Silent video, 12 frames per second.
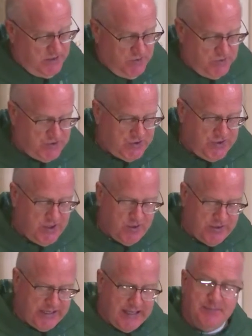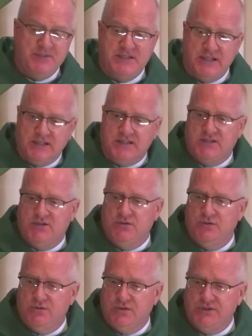you should know that I'm
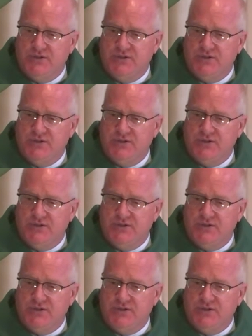6'2",